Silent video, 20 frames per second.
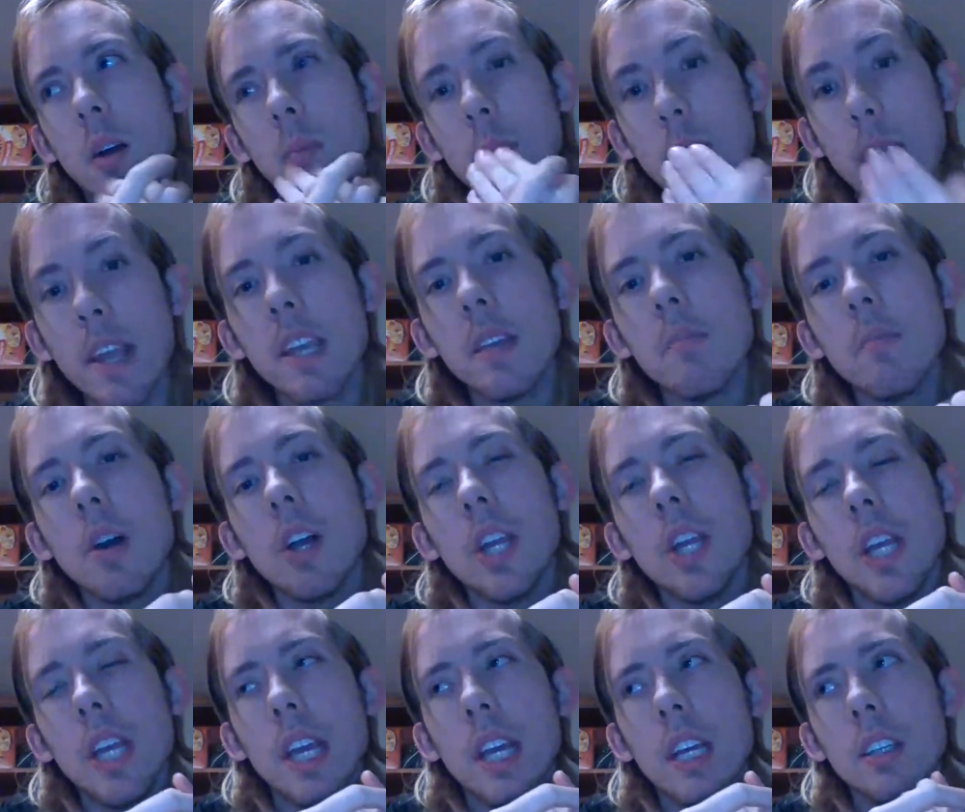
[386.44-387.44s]
making
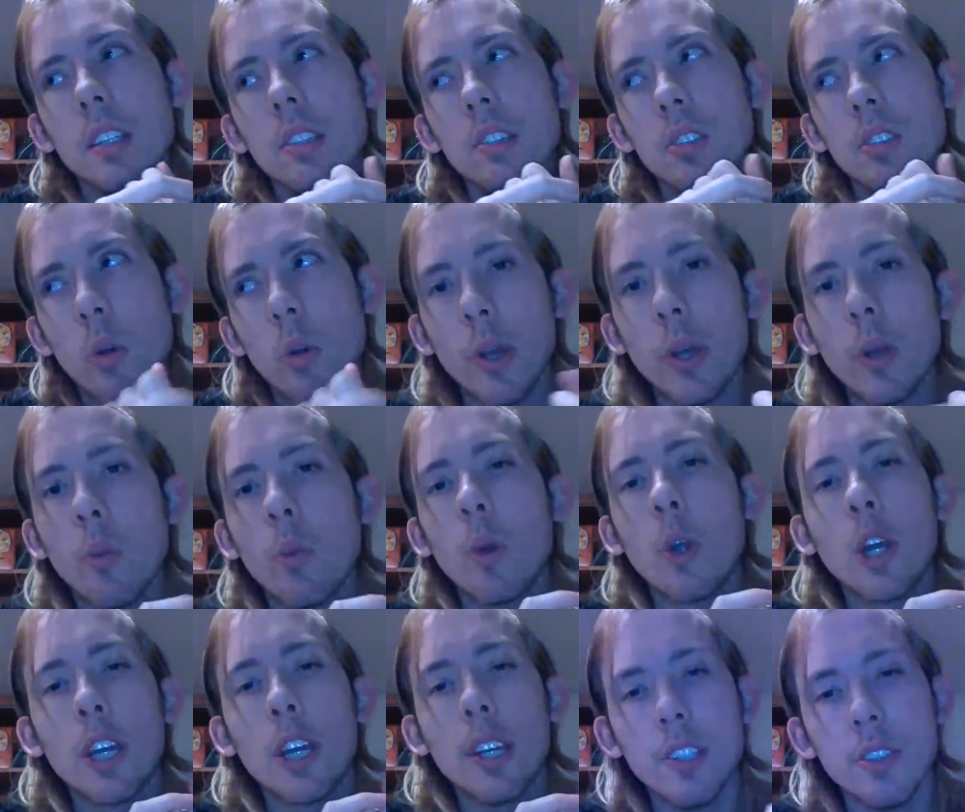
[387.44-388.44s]
money and going to
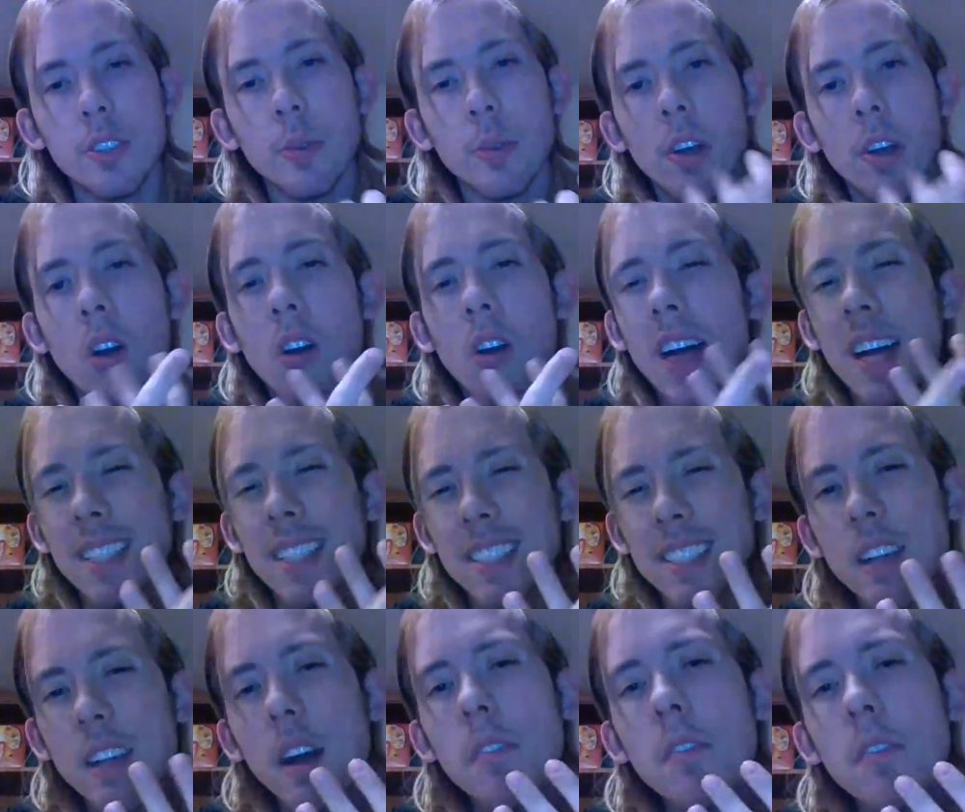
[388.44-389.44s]
work and doing all that
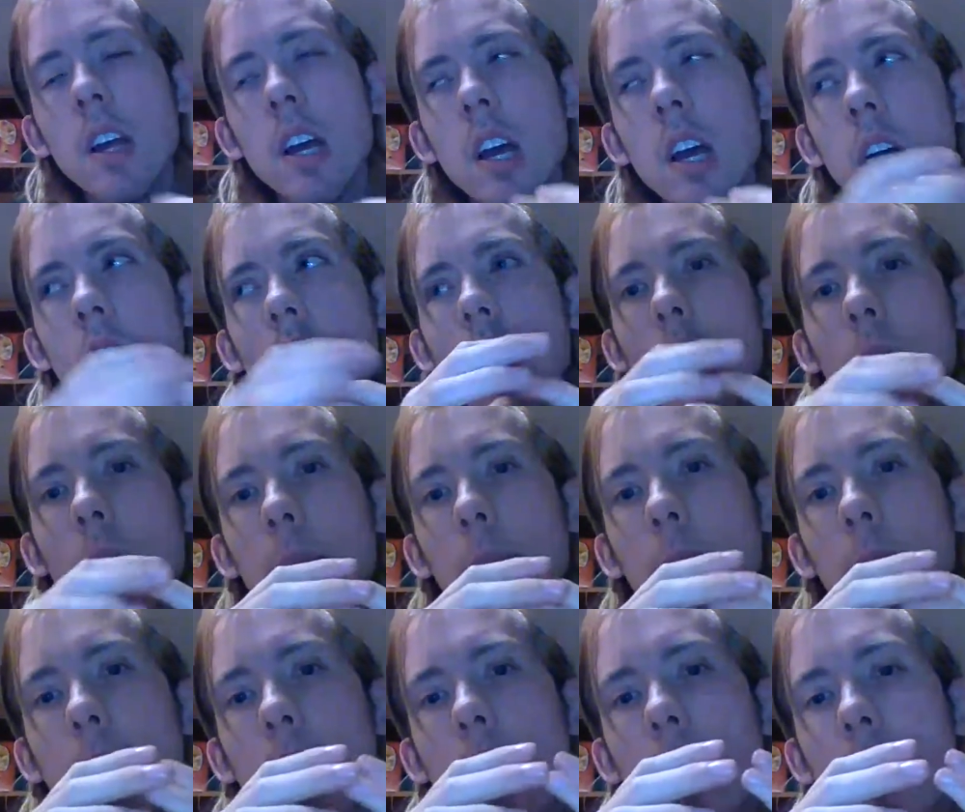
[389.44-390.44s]
stuff,
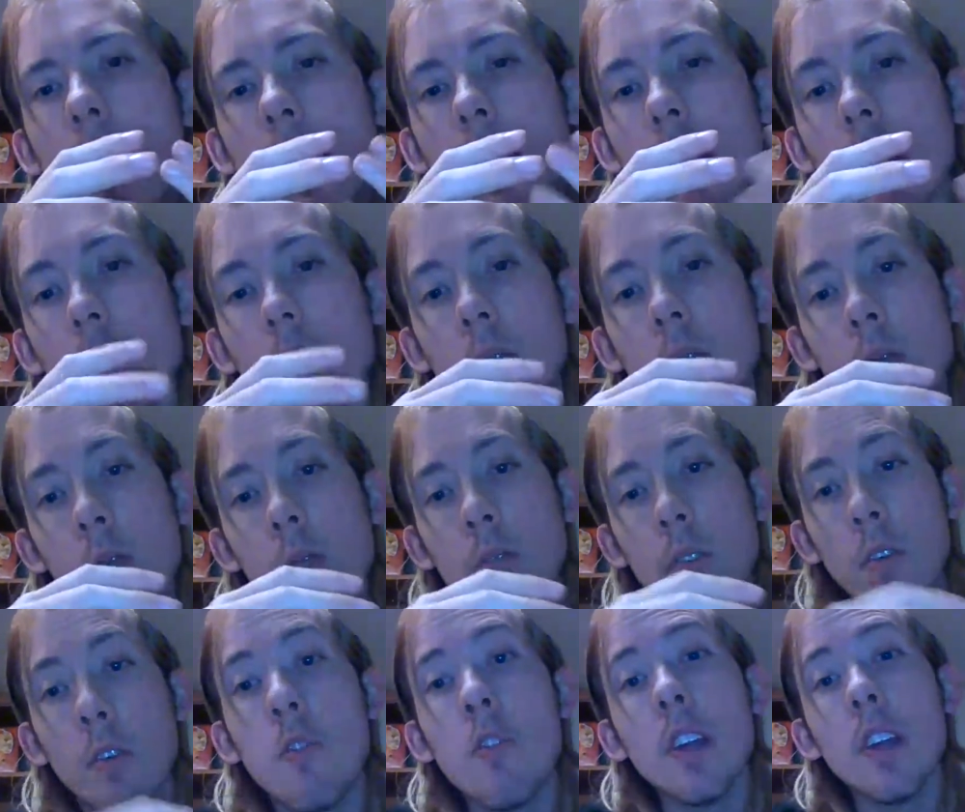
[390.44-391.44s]
and
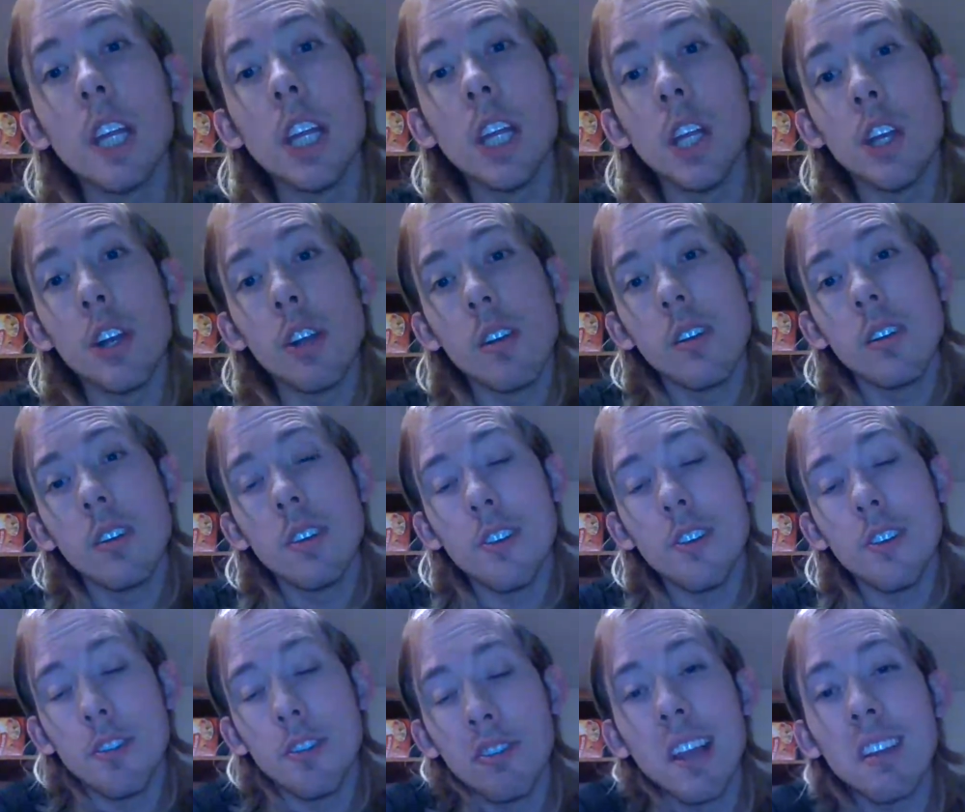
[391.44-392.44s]
fulfilling
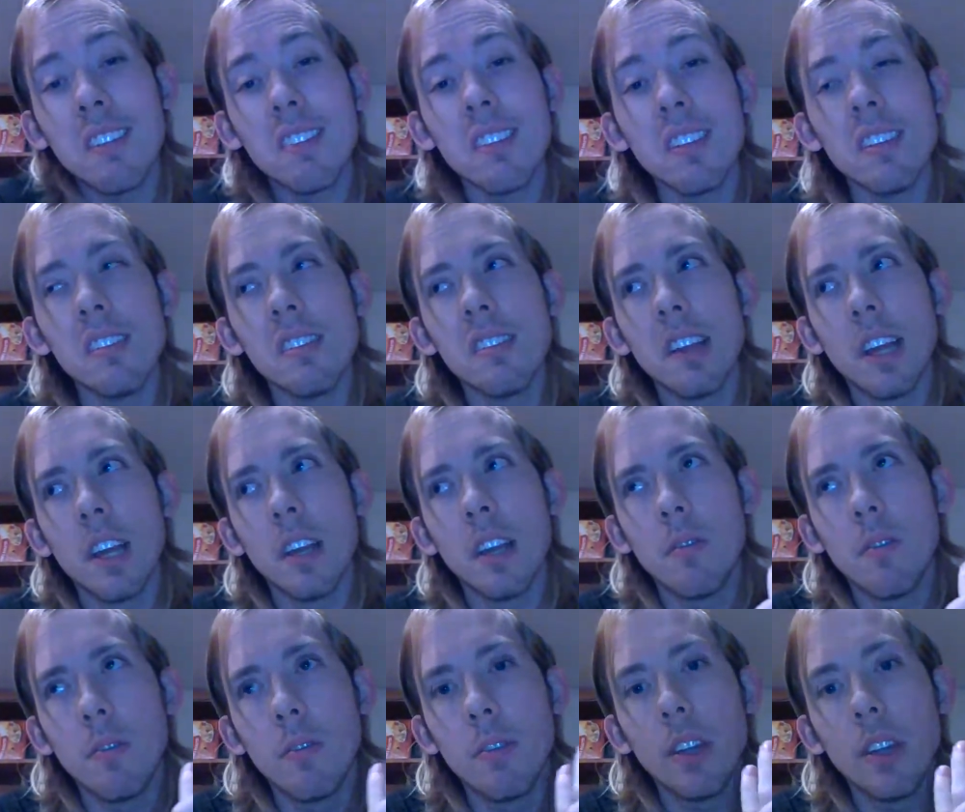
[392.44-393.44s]
your senses and
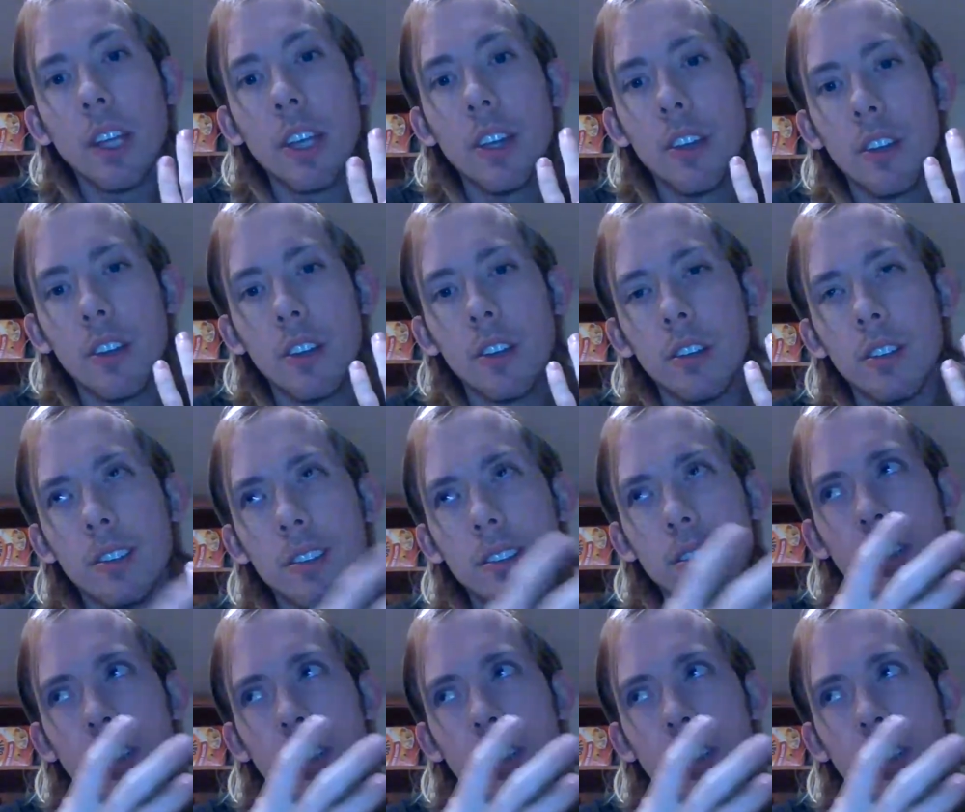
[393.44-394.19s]
fulfilling your